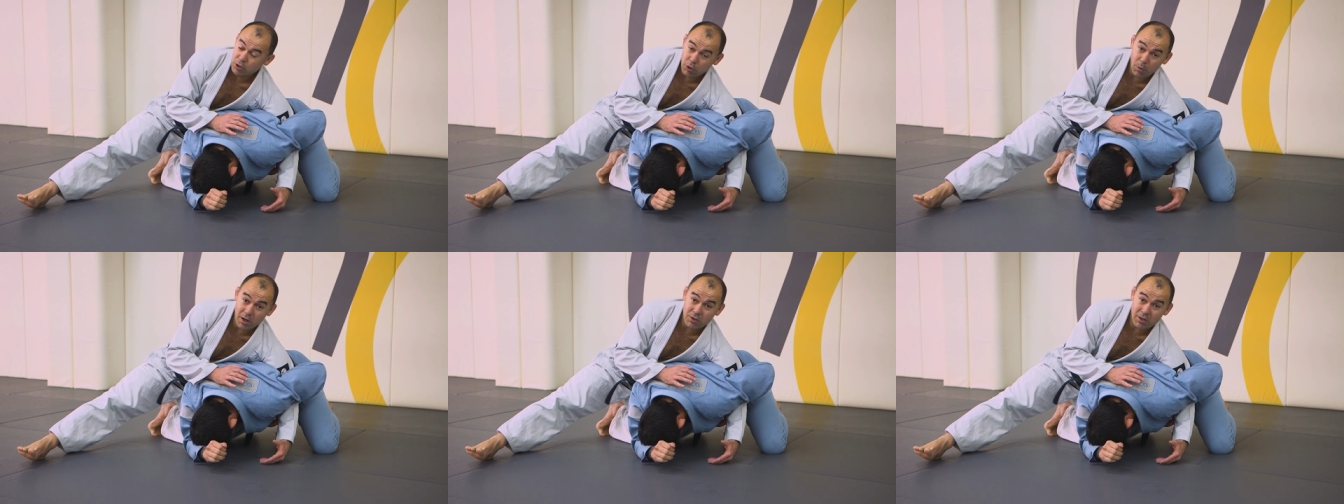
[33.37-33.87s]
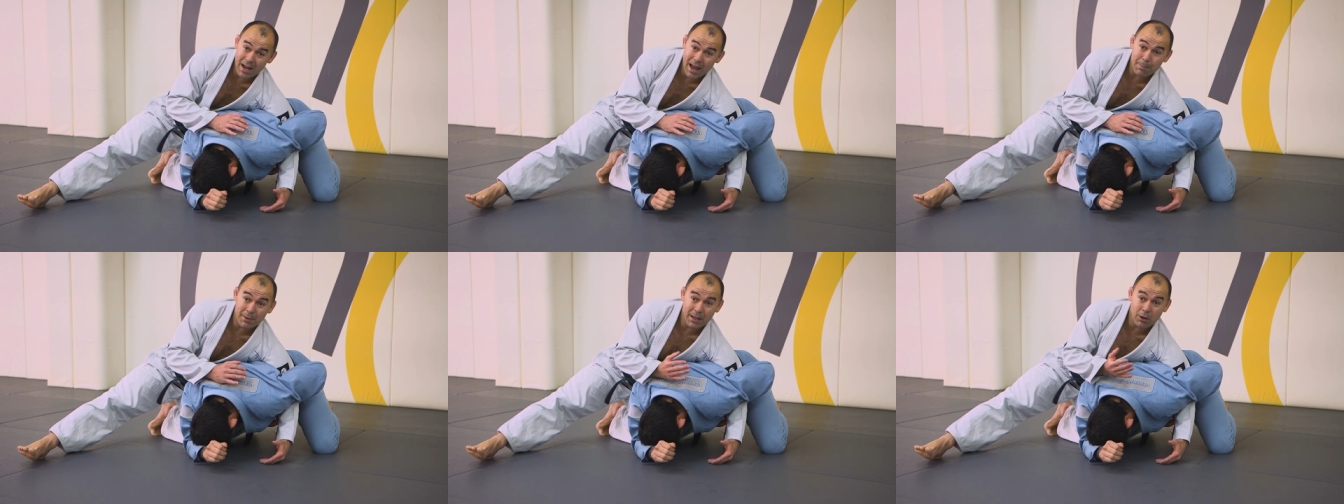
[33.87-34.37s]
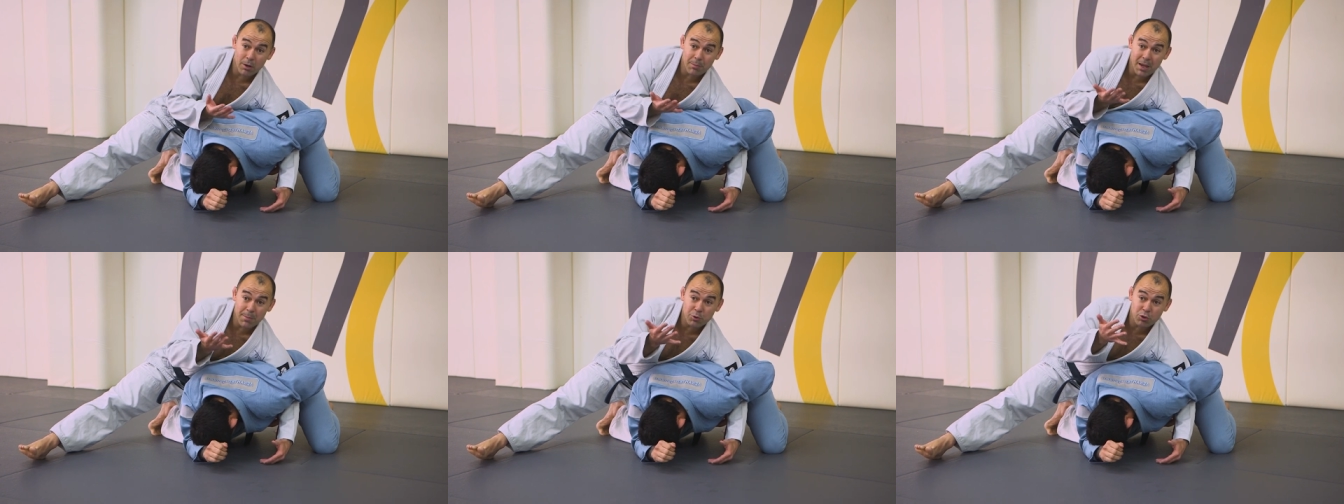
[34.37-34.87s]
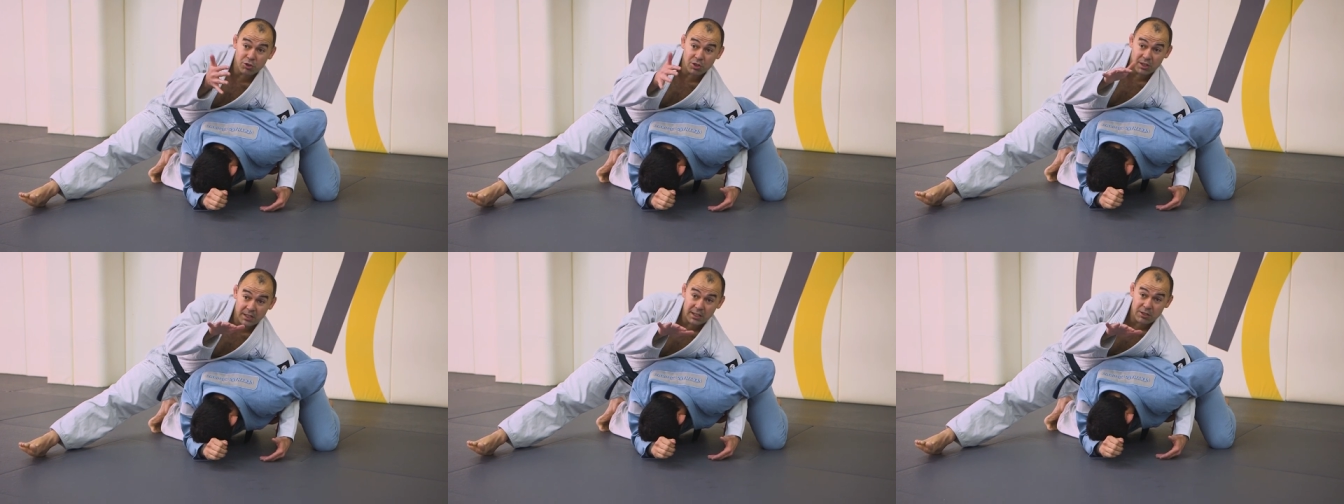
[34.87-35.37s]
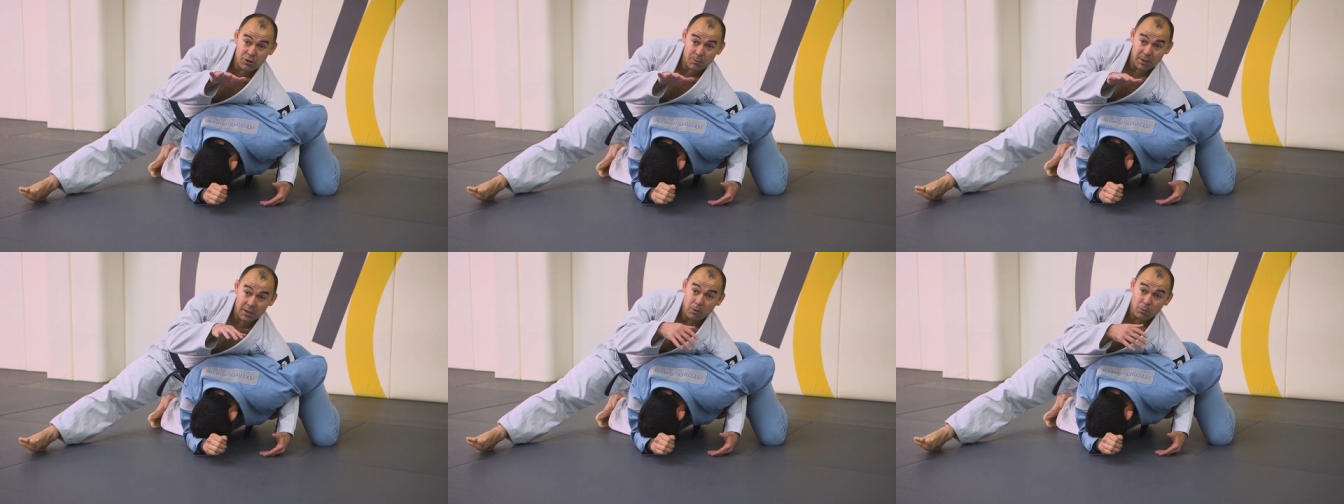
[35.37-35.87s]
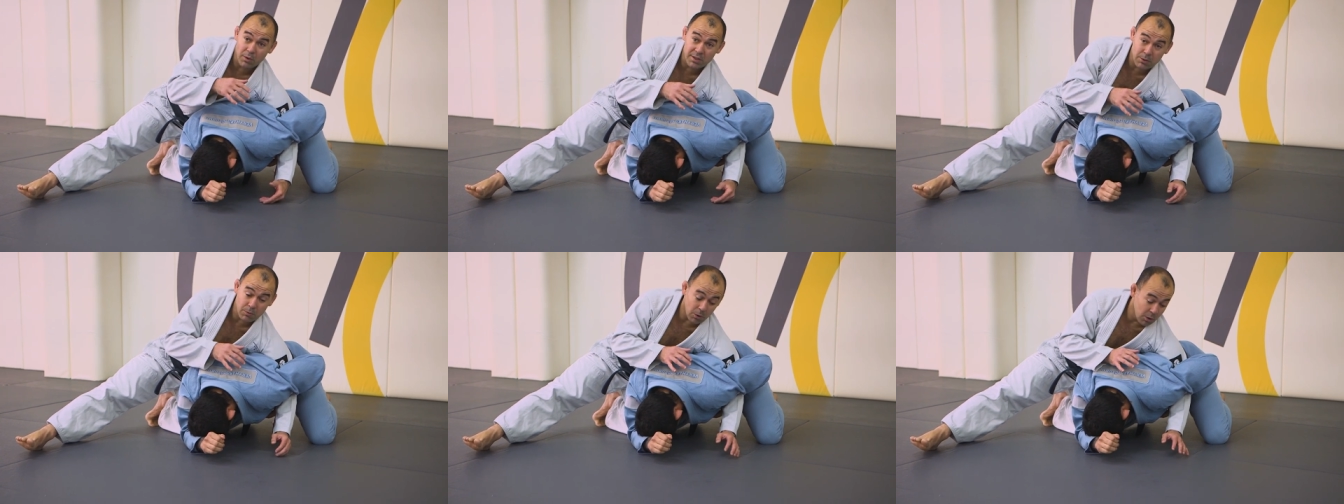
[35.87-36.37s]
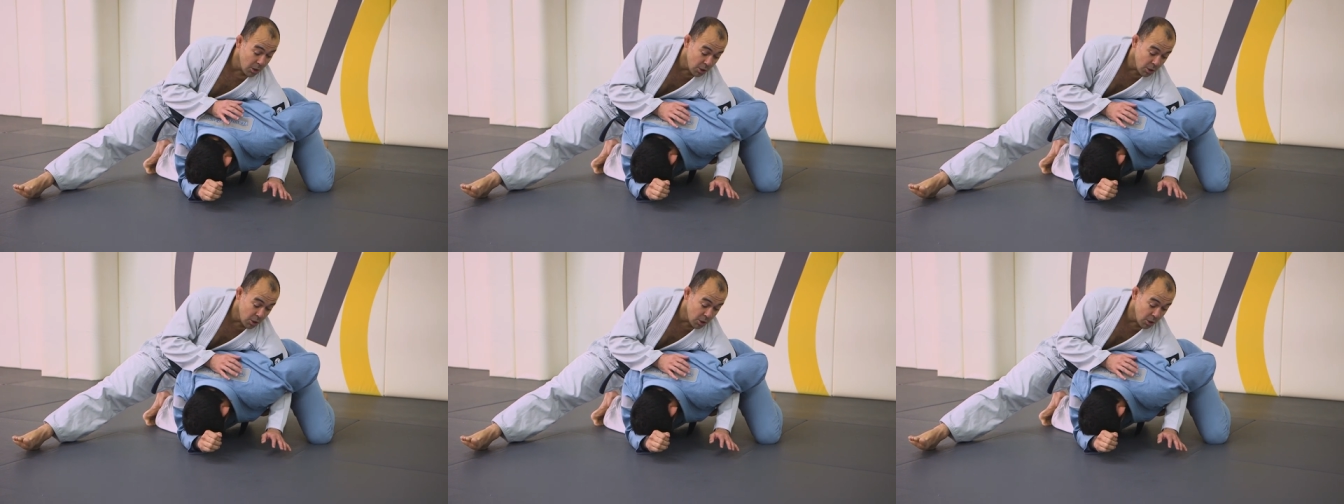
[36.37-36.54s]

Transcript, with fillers: So what's going to happen, they're going to be able to turn into me once they roll.